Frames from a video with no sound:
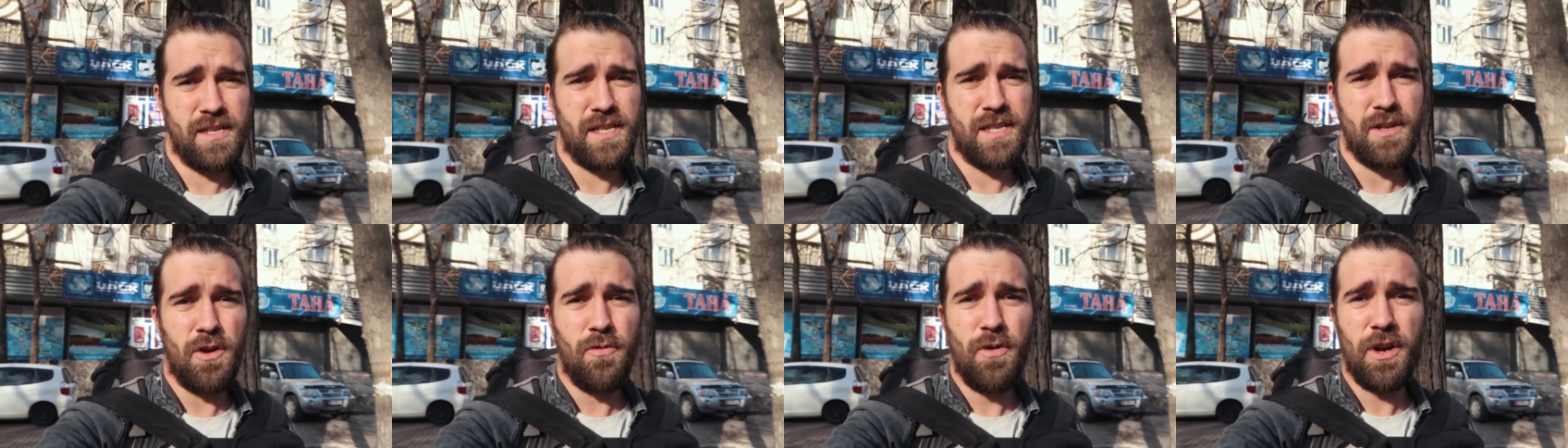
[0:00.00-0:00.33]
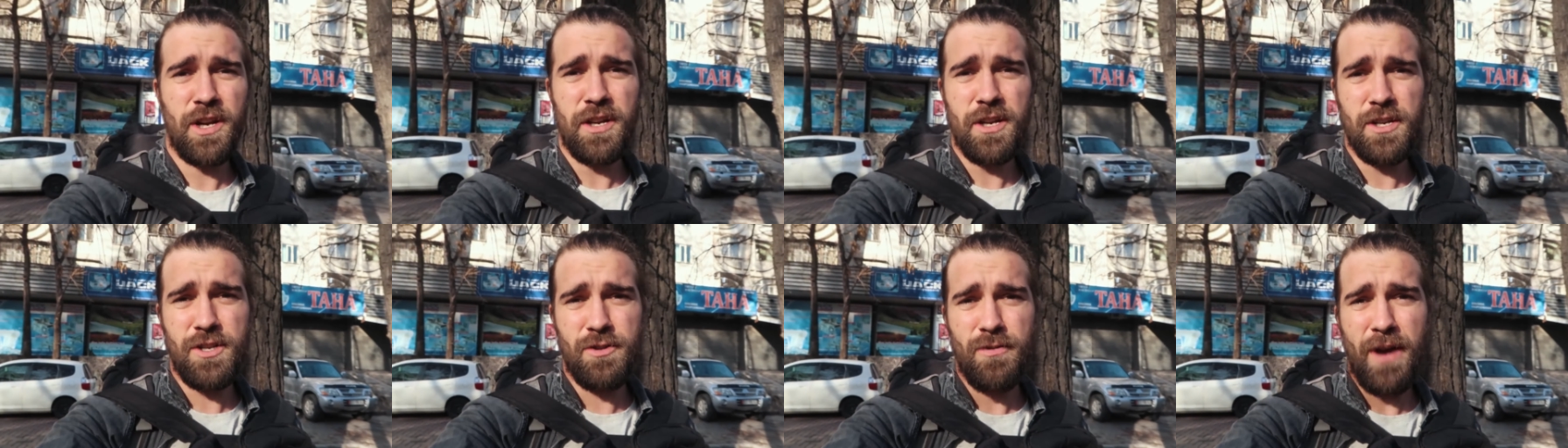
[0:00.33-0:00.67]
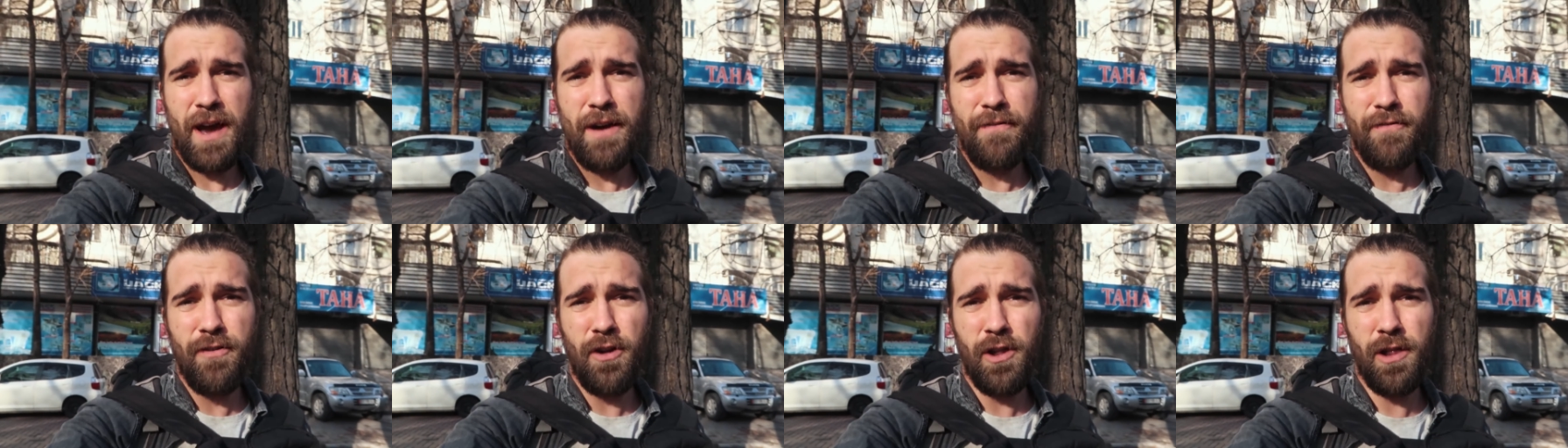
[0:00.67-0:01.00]
so we're gonna
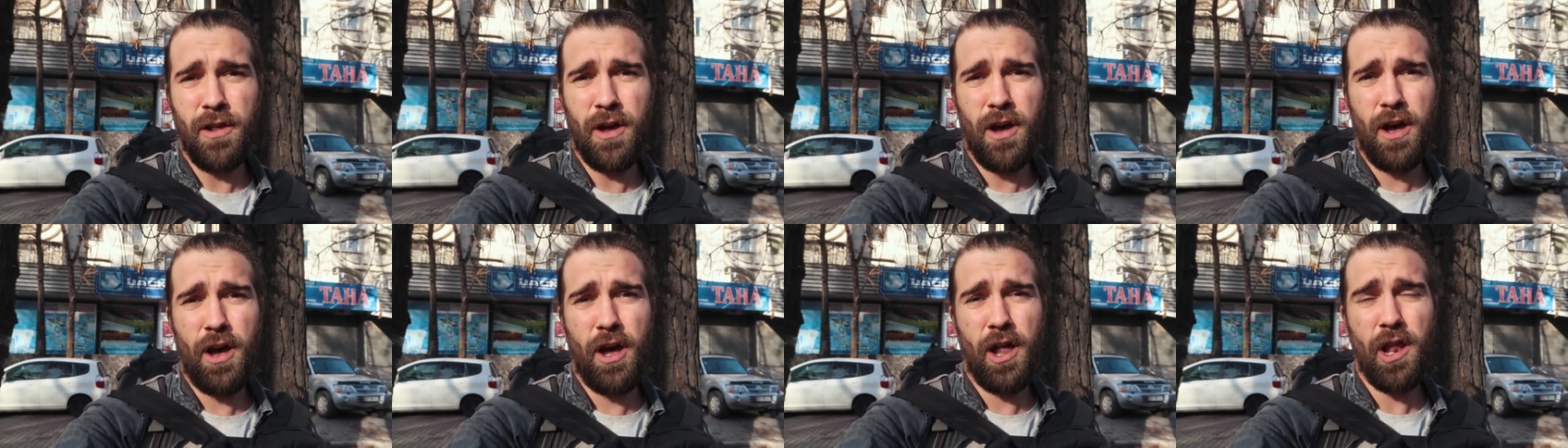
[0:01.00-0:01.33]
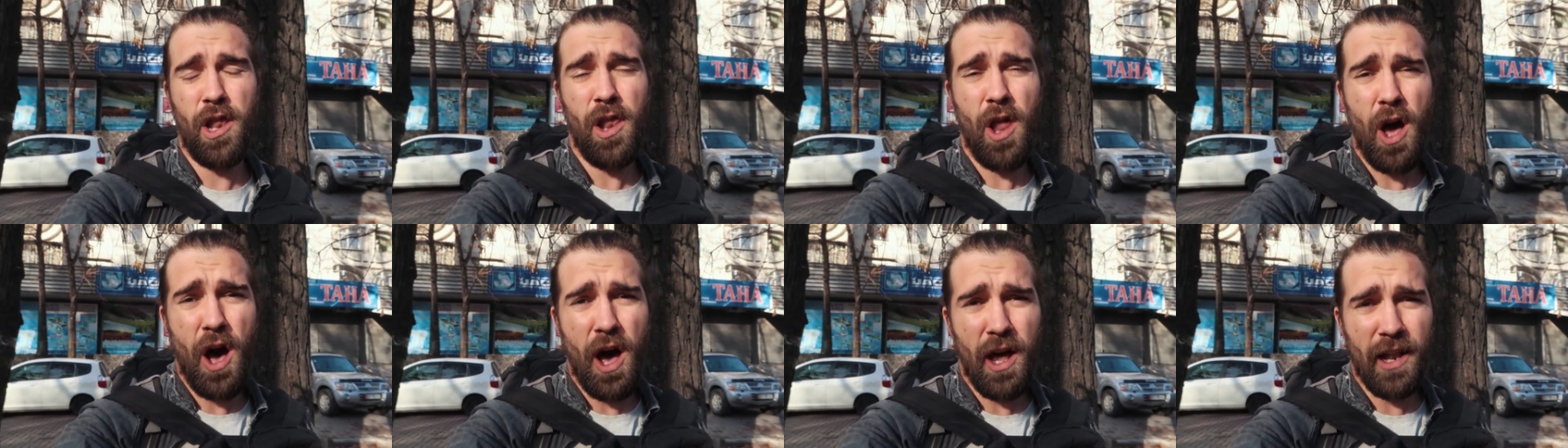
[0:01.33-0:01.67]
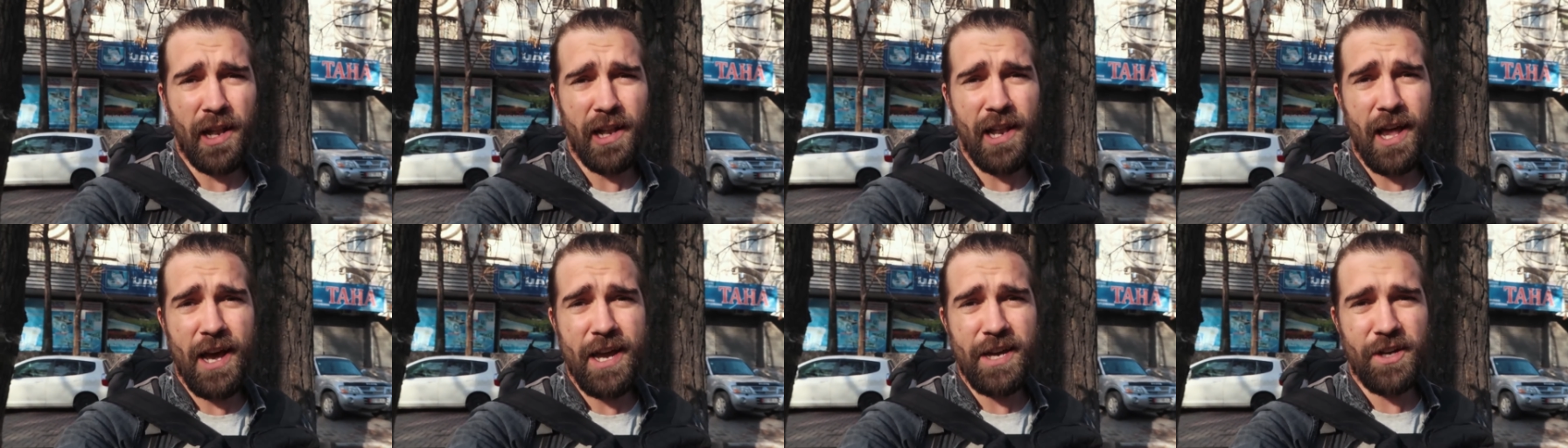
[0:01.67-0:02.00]
travel a
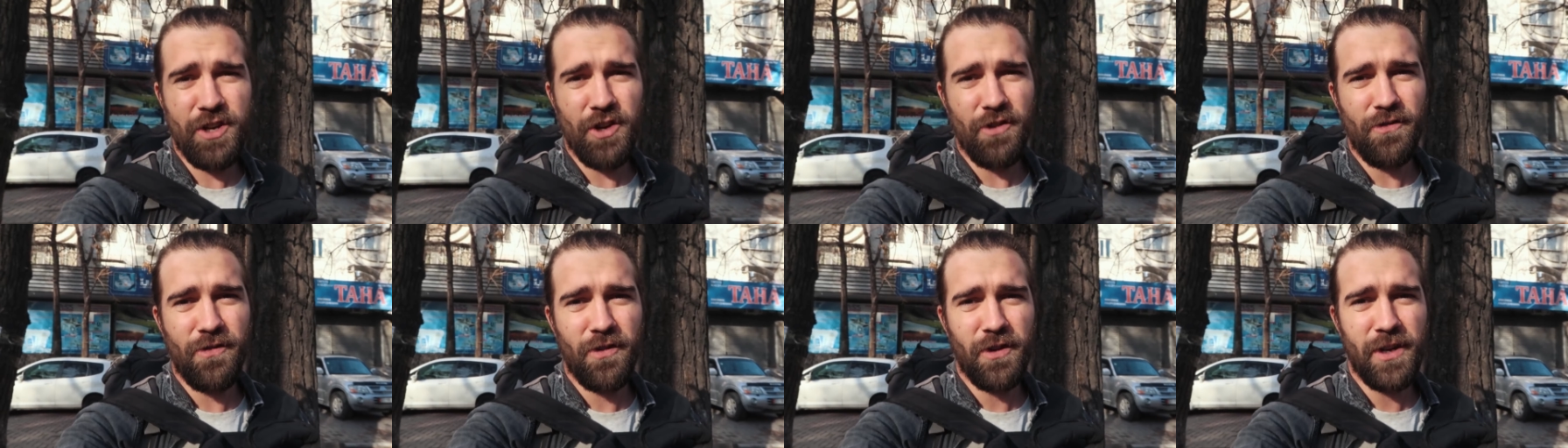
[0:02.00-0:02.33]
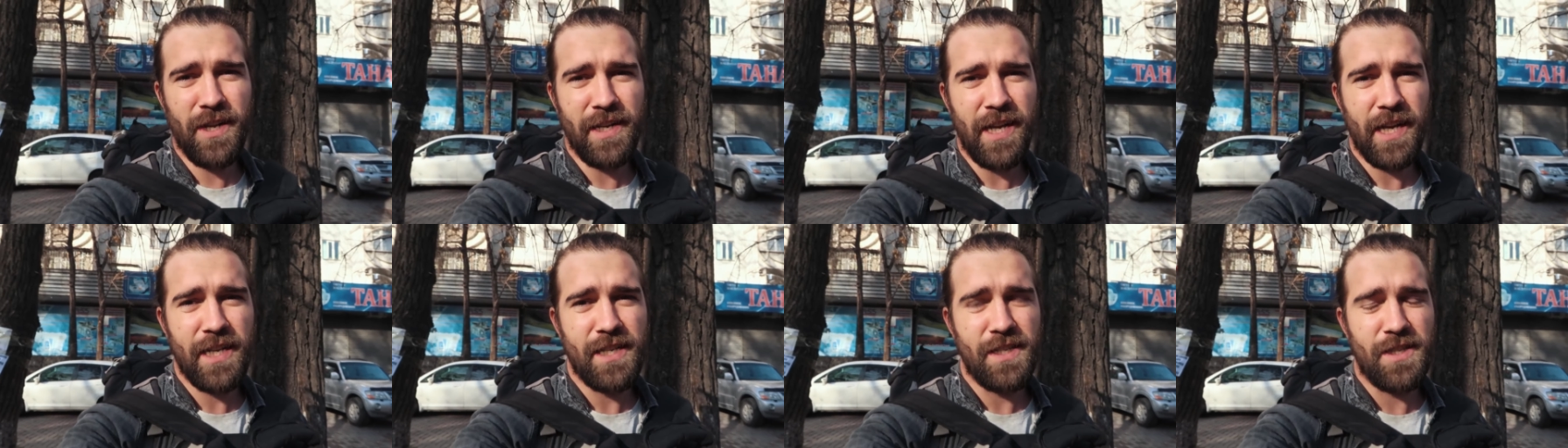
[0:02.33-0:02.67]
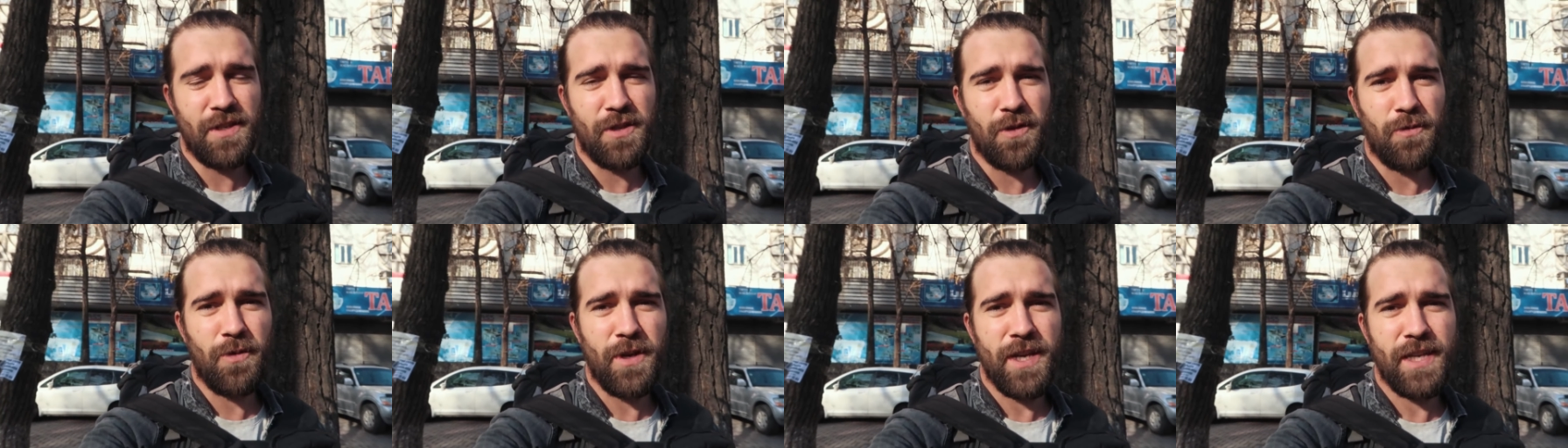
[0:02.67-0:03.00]
lot lighter for the
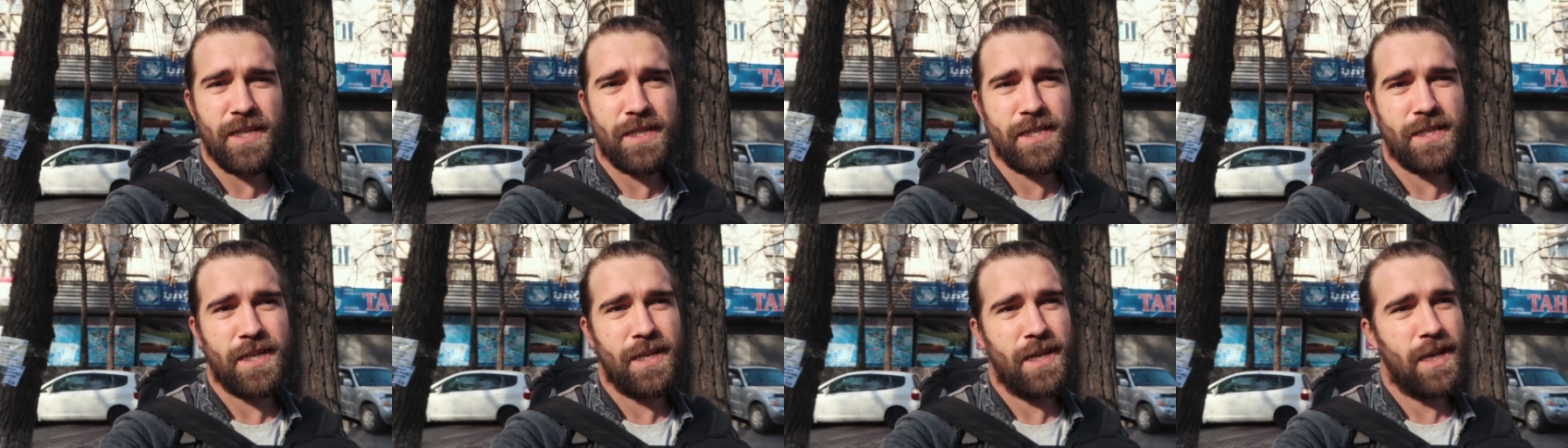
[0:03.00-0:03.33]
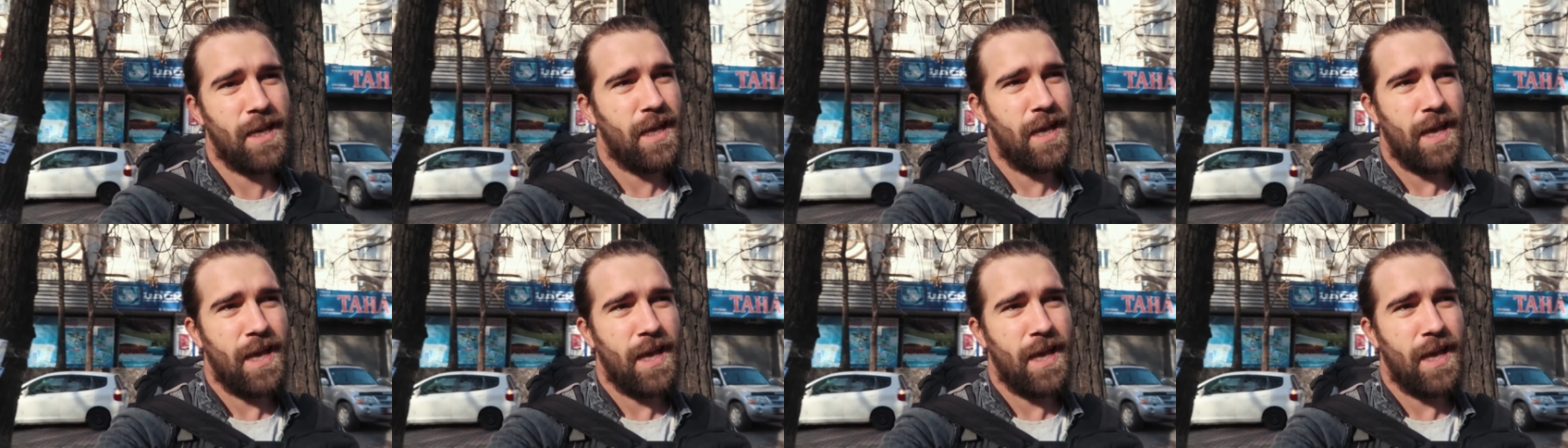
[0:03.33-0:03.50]
next 2 weeks.